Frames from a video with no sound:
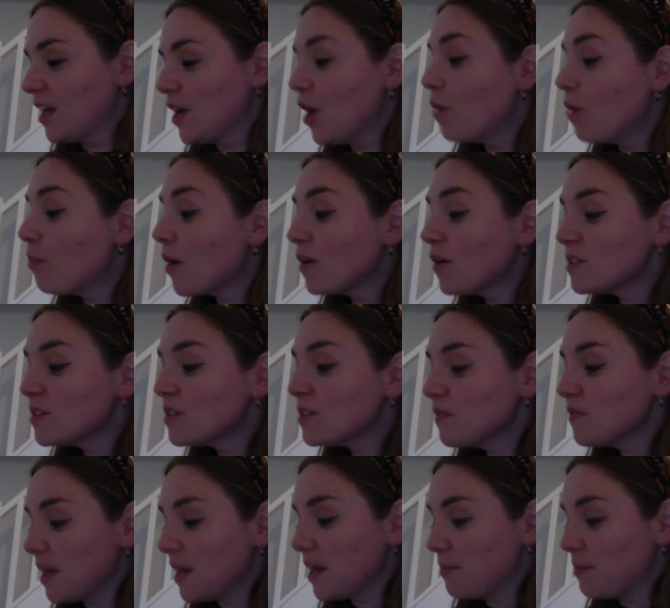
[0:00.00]
Both of
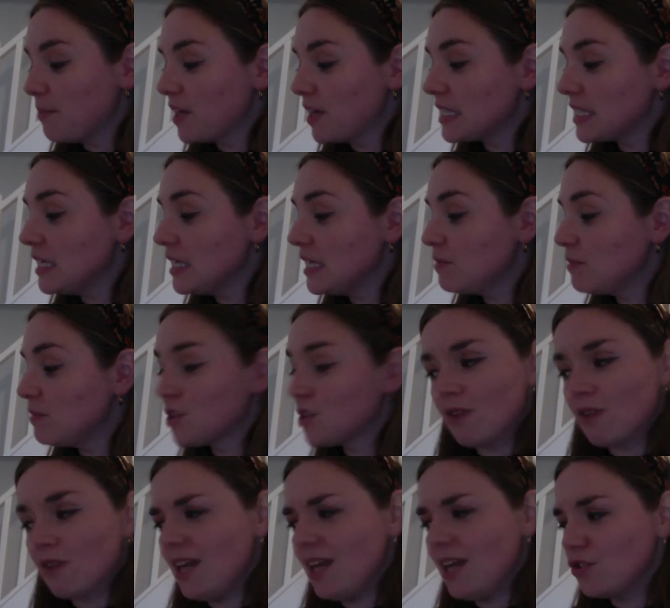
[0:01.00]
them seemed
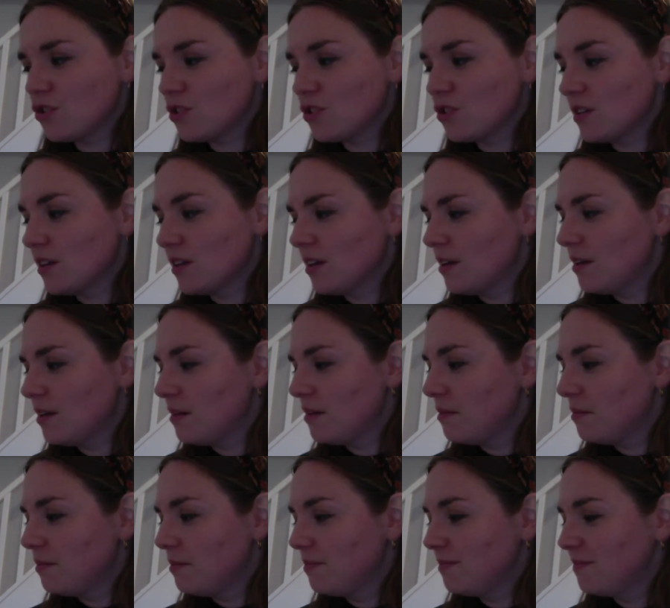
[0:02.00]
strange.
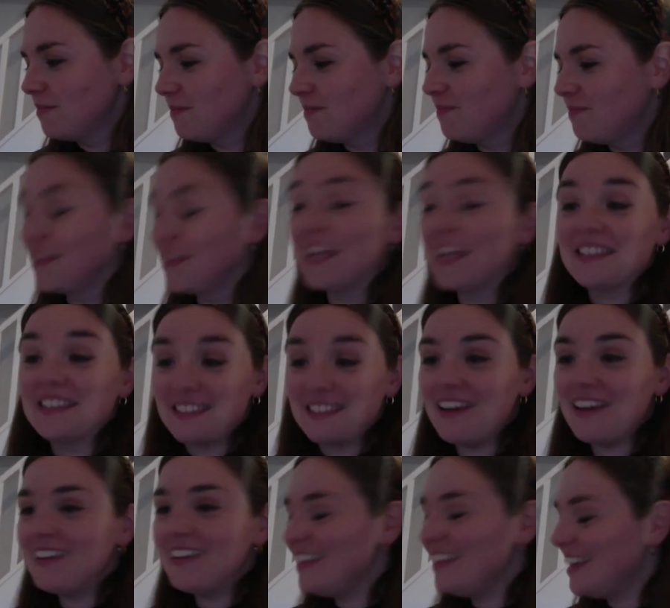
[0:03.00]
So
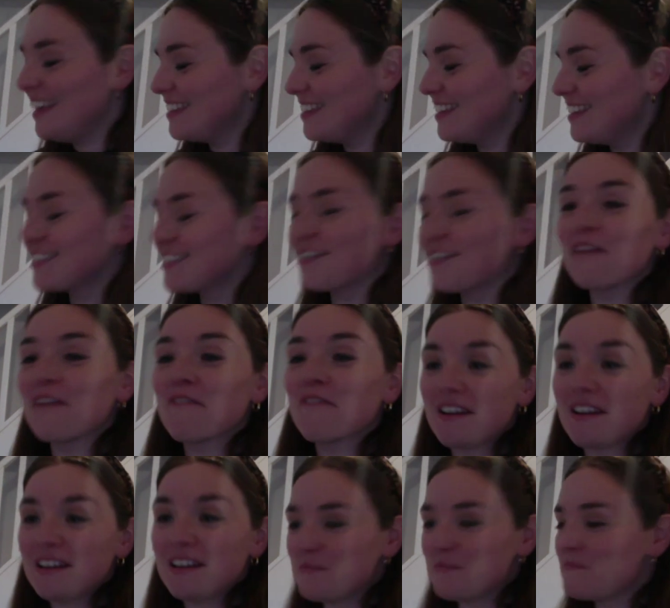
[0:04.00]
in the end, it's quite
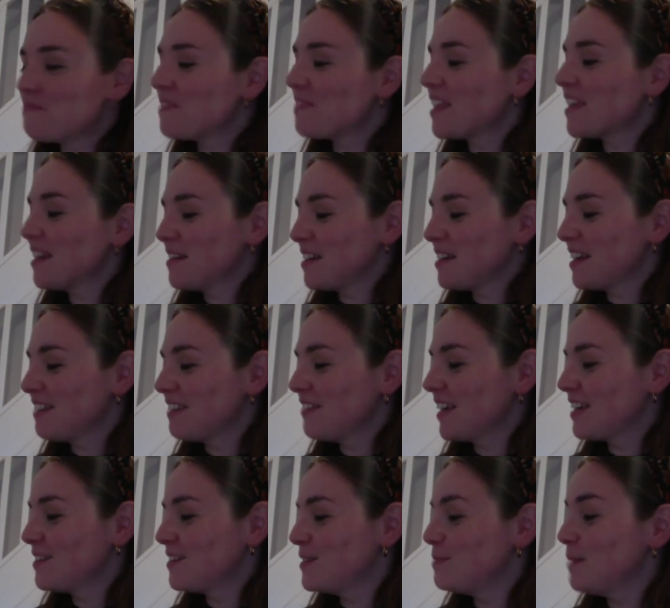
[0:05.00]
funny
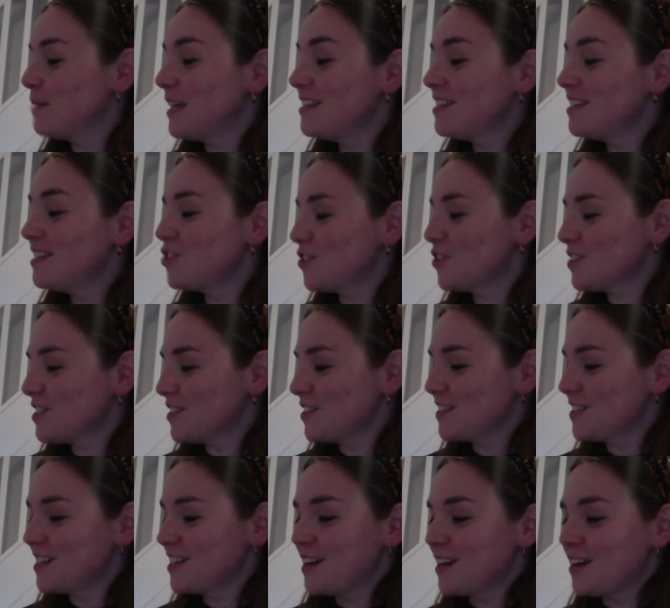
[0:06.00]
because Maisie
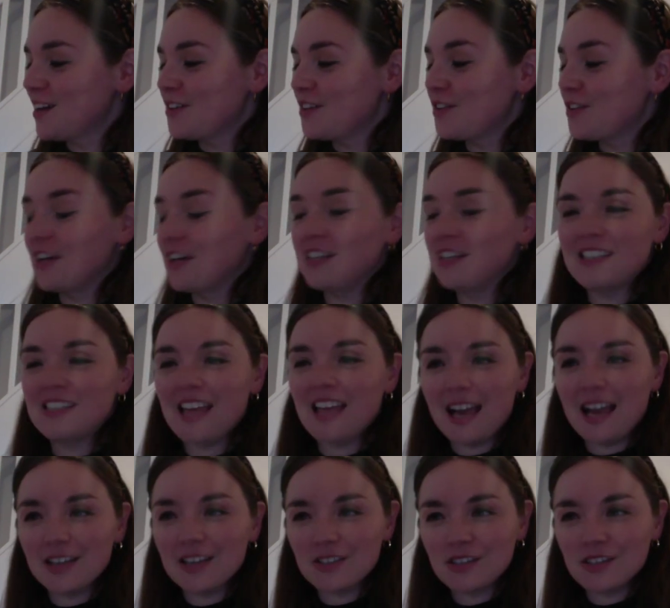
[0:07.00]
Johnson is
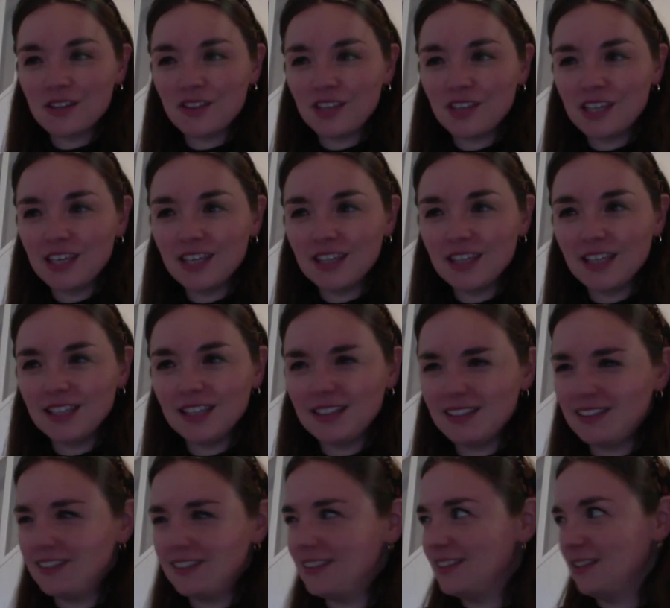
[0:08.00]
actually thinking that
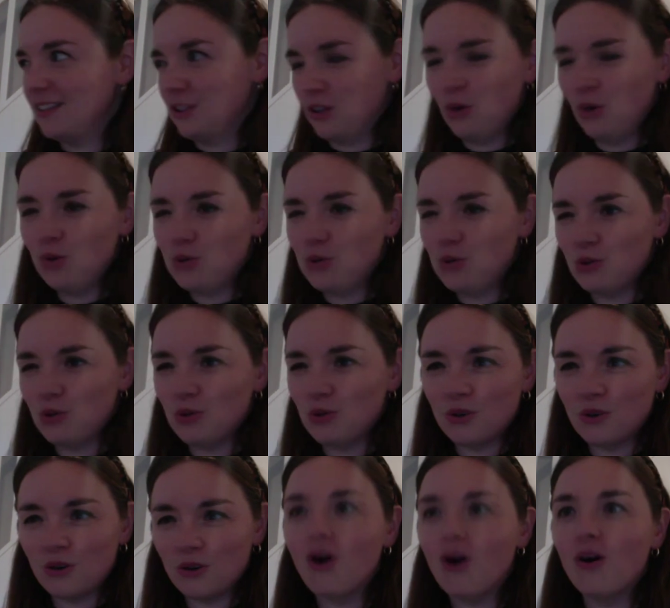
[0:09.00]
those two,
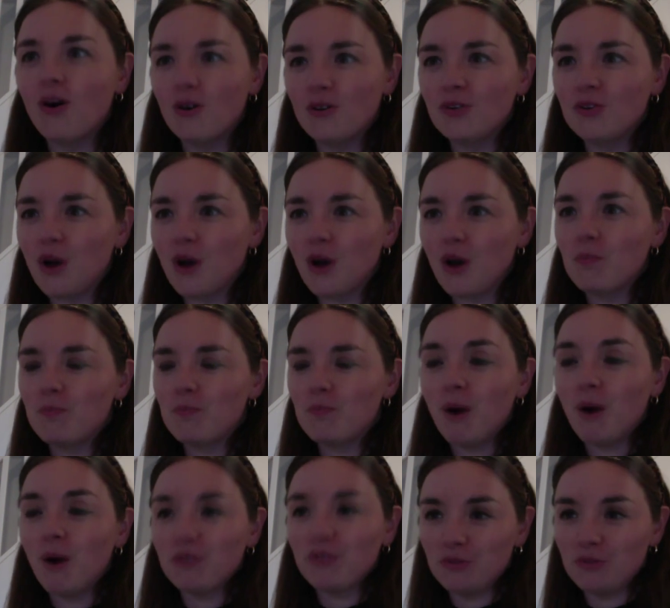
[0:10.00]
or
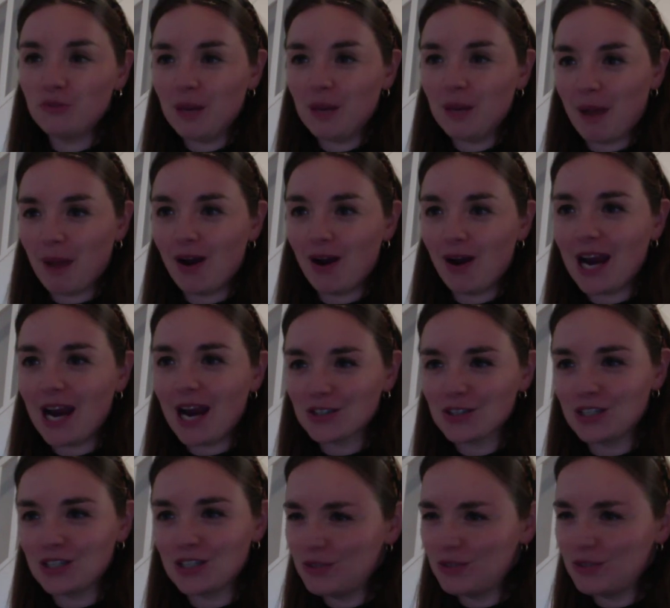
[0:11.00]
both of them, are
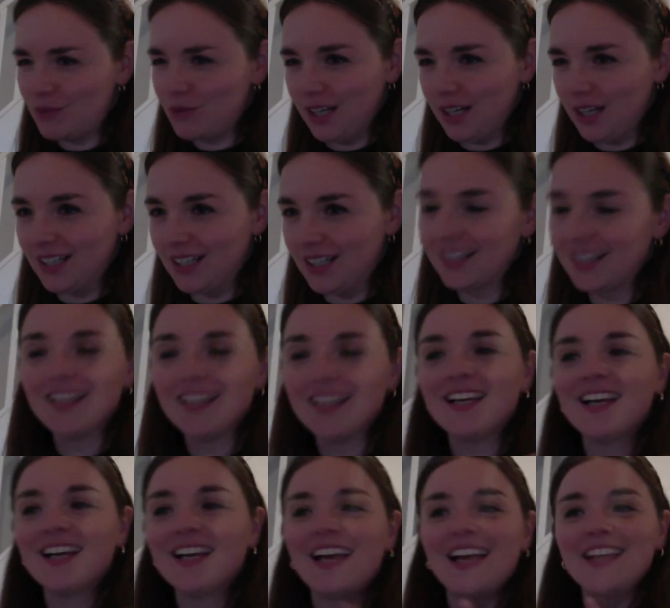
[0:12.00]
actually weird,
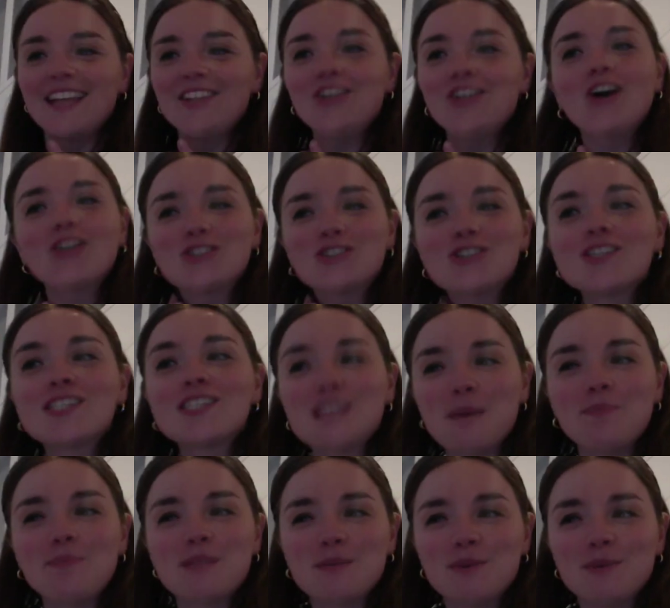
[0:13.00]
and not just
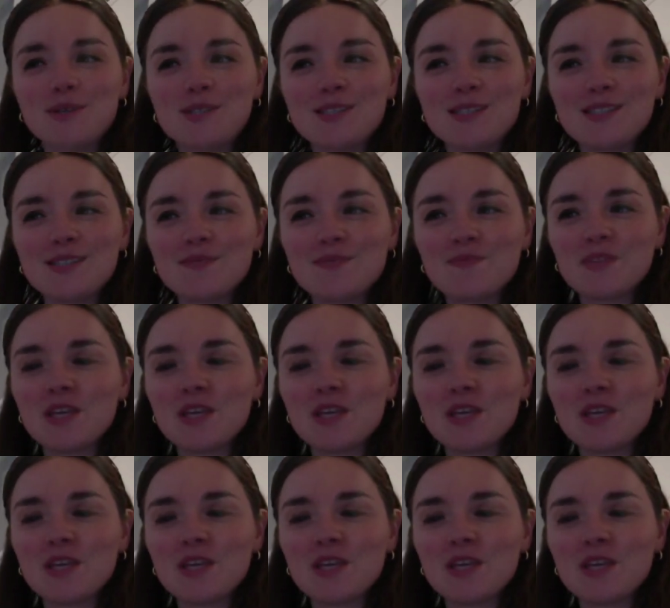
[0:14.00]
Septimus.